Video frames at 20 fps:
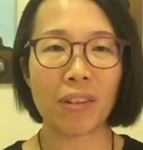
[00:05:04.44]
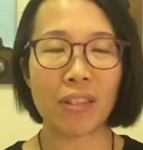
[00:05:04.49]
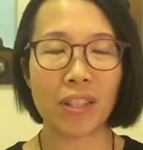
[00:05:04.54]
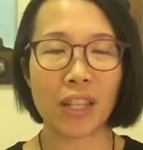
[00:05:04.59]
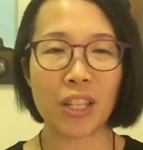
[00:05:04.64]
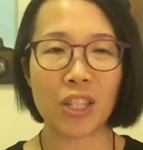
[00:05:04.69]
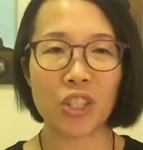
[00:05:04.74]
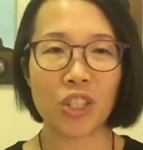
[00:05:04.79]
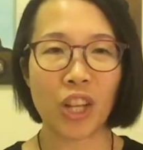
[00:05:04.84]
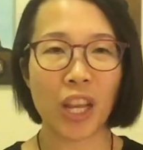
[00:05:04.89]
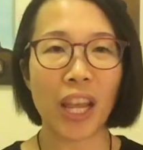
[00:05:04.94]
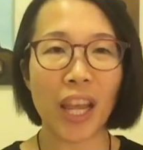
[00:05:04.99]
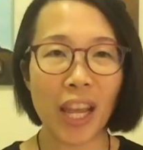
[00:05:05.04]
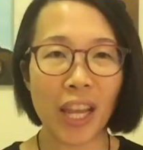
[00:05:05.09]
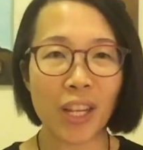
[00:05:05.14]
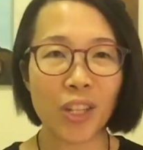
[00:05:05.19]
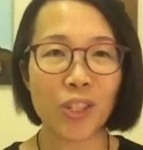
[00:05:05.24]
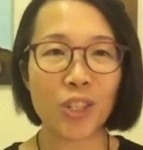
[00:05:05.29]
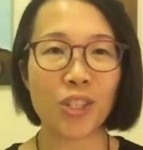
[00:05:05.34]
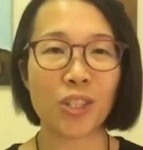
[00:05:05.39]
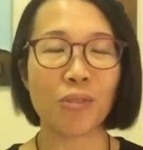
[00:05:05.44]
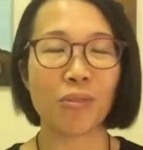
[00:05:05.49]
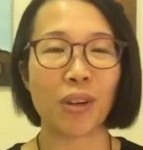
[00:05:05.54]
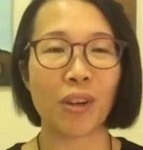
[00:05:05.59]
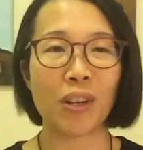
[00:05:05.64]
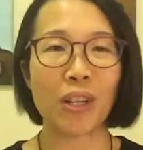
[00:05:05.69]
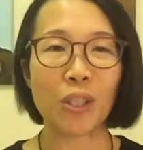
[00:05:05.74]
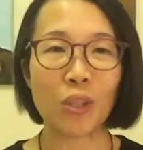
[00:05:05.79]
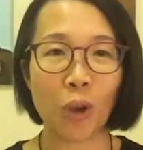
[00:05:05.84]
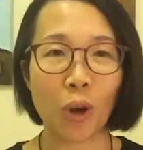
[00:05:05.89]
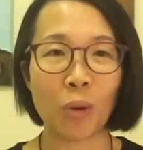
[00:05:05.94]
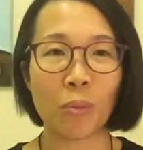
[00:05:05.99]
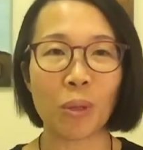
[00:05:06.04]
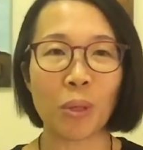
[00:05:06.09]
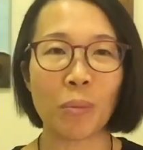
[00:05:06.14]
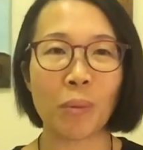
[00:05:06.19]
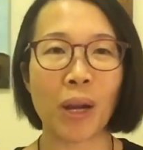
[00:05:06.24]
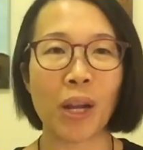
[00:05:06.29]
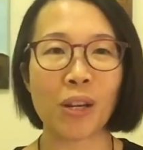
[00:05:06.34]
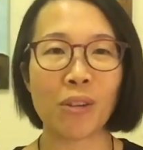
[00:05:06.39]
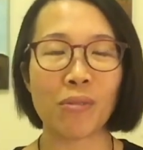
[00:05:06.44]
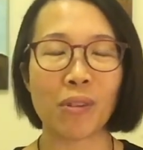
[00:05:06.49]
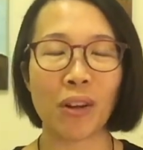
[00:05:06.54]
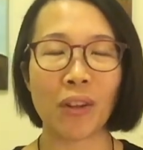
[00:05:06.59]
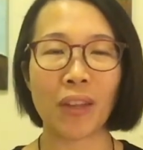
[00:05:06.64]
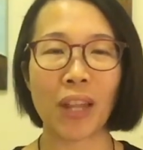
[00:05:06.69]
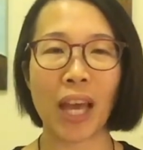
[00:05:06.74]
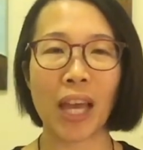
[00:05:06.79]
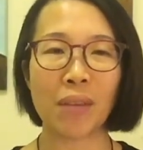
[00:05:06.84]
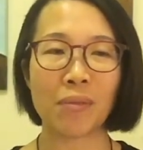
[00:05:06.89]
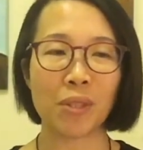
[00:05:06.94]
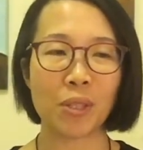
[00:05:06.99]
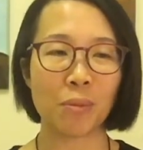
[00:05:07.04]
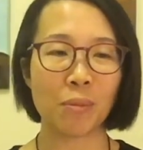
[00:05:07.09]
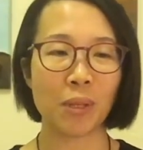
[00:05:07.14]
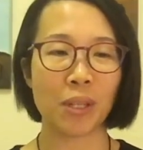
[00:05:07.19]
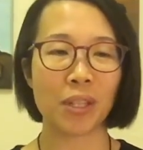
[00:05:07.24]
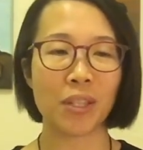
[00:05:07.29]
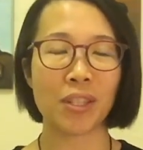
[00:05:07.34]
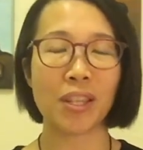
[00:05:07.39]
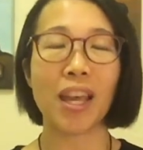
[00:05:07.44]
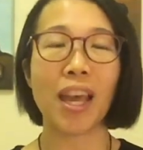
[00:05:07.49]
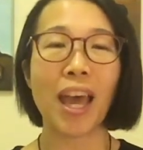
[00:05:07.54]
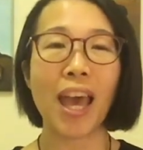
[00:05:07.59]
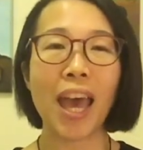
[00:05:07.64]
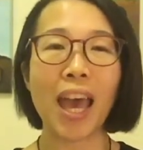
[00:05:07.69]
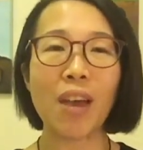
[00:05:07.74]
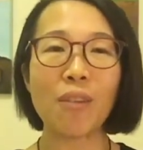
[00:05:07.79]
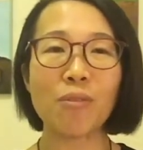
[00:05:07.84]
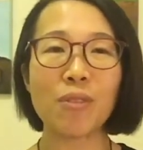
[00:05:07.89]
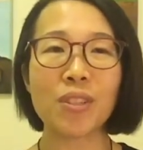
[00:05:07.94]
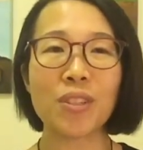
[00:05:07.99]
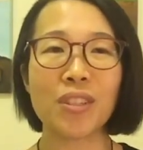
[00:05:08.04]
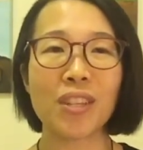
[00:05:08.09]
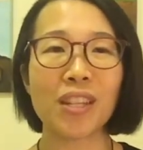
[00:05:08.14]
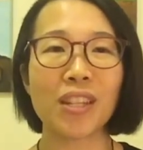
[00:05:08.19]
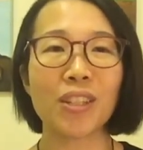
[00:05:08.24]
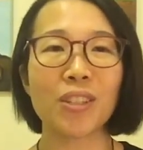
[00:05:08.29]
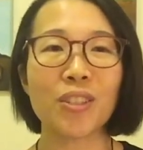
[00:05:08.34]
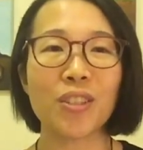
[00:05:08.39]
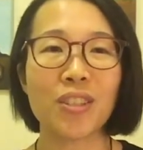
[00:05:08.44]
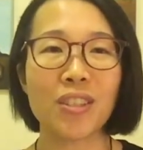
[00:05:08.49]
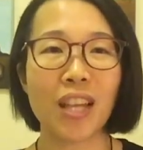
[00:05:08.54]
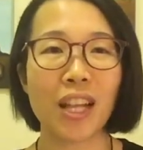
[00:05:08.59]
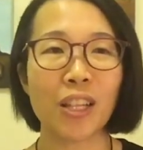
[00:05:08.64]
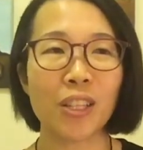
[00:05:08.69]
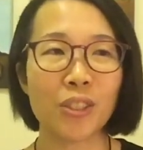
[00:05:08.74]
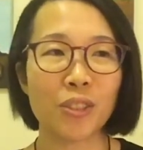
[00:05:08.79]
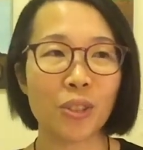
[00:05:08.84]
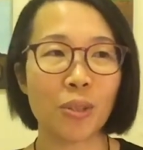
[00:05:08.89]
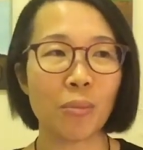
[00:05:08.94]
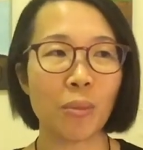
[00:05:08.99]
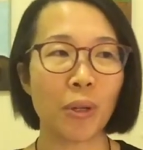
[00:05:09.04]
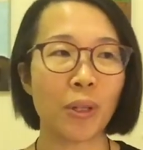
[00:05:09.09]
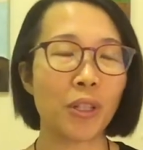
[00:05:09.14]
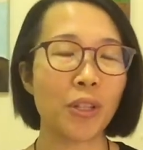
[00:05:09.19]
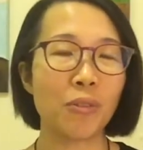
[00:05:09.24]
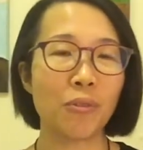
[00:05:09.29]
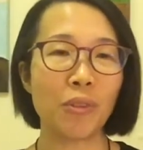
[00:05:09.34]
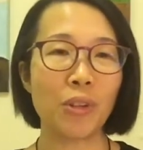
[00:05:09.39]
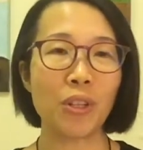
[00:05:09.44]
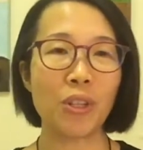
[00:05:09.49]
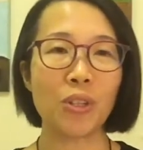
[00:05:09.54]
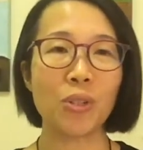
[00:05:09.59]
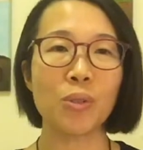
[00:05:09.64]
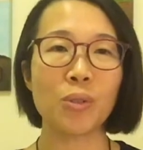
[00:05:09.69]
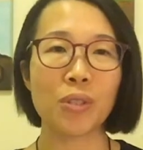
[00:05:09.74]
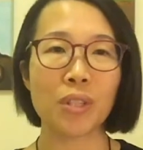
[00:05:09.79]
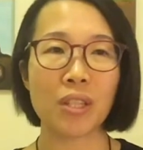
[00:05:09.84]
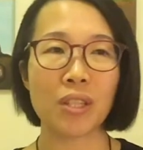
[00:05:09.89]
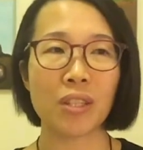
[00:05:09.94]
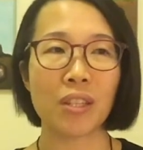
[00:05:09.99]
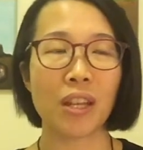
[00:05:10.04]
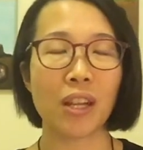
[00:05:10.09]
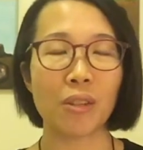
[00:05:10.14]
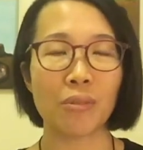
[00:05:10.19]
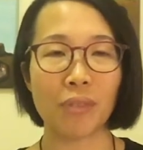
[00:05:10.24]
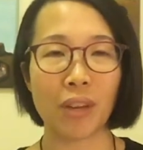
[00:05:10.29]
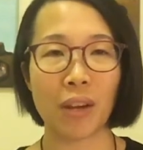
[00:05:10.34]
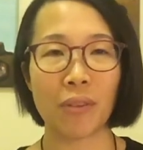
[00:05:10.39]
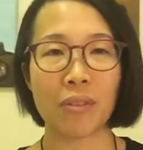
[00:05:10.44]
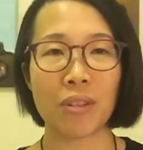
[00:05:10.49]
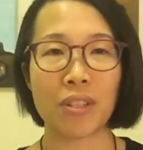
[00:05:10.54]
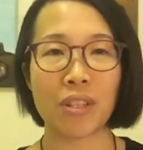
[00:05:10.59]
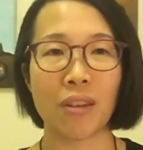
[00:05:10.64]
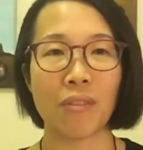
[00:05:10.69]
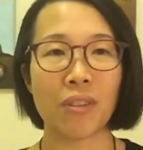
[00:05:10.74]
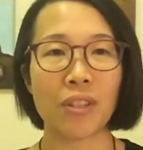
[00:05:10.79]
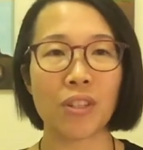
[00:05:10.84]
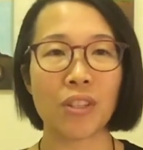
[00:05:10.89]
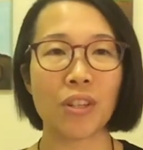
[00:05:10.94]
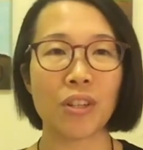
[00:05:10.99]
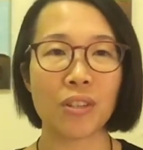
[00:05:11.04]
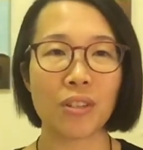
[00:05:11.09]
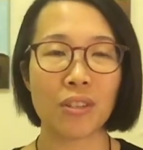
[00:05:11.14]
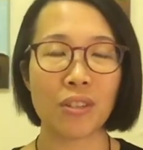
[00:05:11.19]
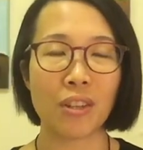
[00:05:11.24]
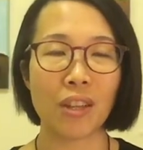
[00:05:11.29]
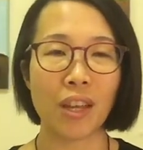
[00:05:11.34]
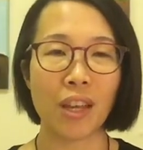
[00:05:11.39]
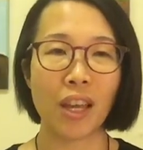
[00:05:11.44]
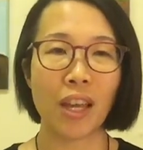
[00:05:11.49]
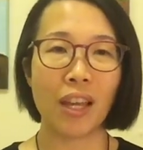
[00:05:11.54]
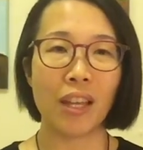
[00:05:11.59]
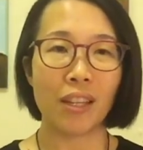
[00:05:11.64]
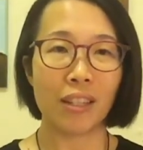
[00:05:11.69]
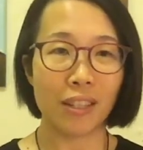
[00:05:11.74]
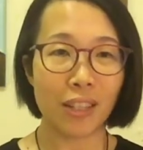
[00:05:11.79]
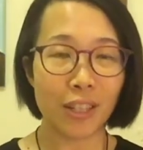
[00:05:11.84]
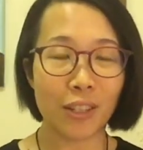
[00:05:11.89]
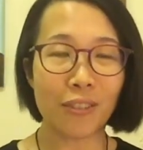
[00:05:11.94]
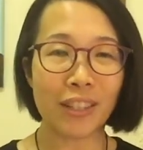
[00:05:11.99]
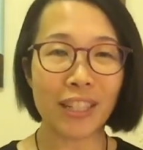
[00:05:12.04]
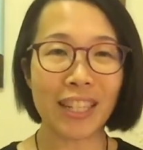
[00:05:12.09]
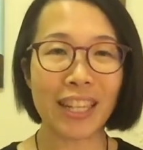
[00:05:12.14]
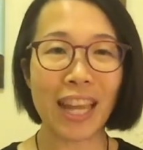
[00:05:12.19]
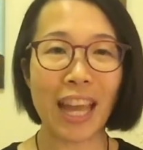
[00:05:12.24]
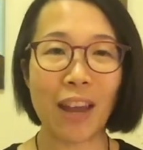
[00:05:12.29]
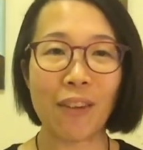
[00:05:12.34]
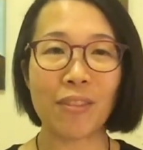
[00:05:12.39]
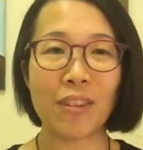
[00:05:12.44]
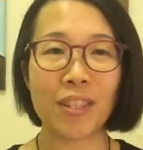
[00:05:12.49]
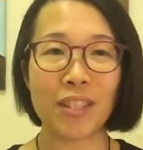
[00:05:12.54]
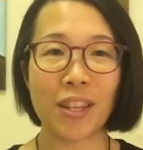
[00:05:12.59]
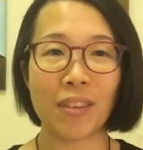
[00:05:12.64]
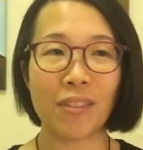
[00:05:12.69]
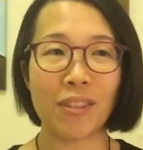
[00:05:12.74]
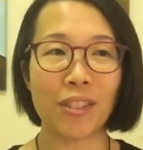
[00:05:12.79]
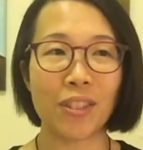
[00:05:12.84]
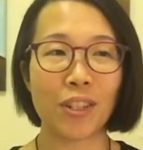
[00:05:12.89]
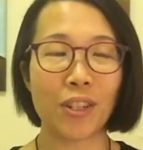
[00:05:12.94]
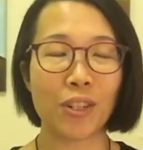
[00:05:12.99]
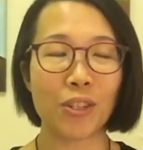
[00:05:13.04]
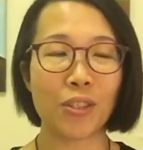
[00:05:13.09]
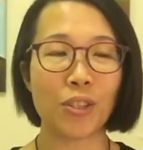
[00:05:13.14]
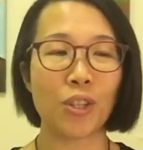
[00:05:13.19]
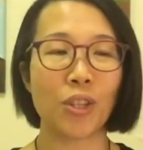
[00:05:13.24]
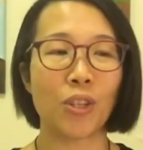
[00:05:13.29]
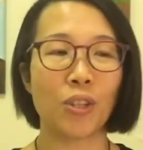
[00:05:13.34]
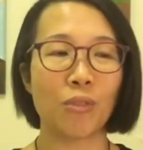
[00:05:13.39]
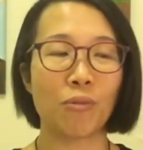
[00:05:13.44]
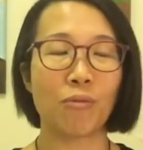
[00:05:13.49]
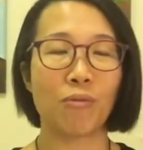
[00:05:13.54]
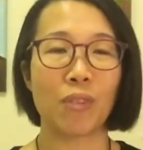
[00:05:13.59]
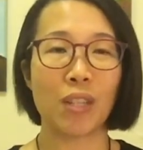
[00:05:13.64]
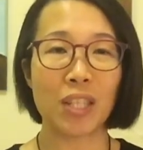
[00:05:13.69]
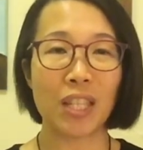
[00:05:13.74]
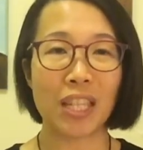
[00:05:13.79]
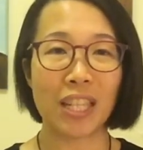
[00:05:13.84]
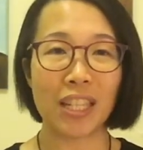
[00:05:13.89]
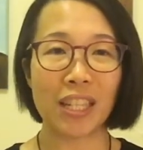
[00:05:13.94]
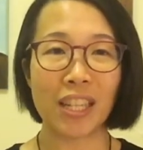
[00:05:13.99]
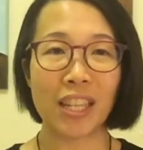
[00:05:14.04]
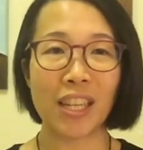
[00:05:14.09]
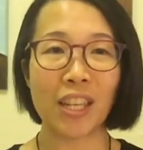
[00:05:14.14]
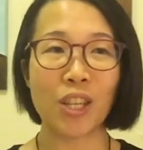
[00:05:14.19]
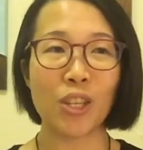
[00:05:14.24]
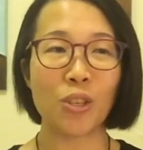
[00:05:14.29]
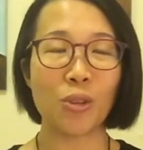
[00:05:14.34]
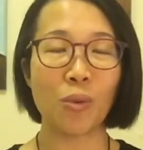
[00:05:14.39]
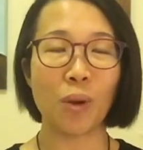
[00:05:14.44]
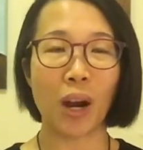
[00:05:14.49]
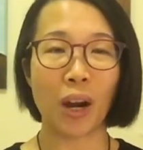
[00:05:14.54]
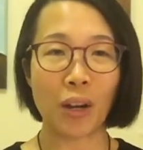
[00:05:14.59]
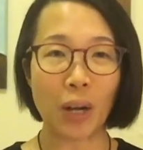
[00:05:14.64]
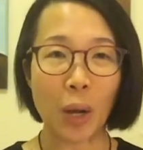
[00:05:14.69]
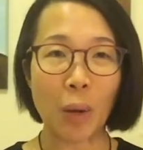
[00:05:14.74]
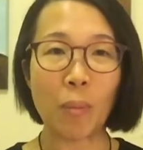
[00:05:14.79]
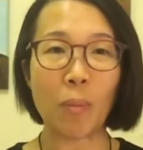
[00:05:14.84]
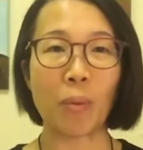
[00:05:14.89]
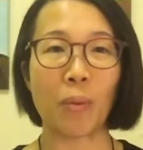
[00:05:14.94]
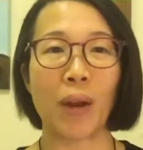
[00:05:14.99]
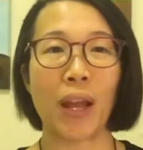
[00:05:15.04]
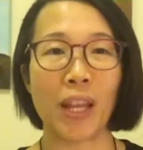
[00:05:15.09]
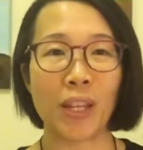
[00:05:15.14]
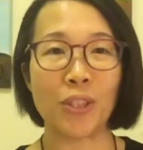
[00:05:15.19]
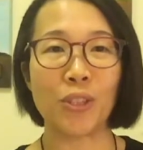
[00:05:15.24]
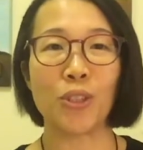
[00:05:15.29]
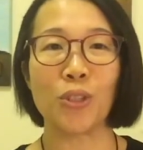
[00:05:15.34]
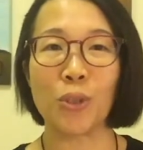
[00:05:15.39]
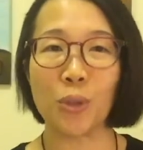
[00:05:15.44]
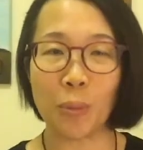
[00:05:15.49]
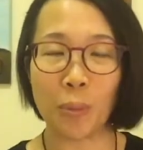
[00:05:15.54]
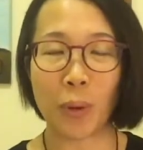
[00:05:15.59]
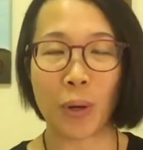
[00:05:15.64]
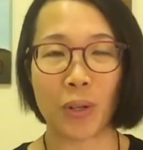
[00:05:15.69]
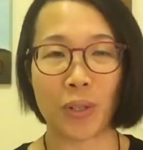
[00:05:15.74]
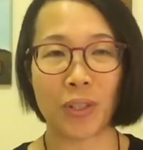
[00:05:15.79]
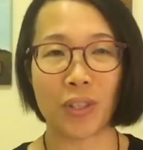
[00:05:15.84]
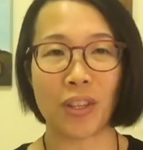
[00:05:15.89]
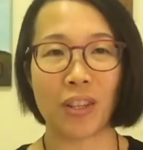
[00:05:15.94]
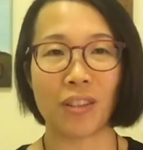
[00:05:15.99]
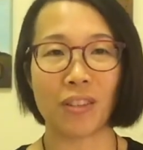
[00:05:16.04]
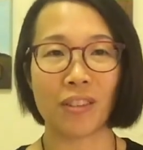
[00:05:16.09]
that change is a very normal part of our lives because every single cell in your body renews itself every 7 years. Literally every 7 years, physically, you are a brand new person.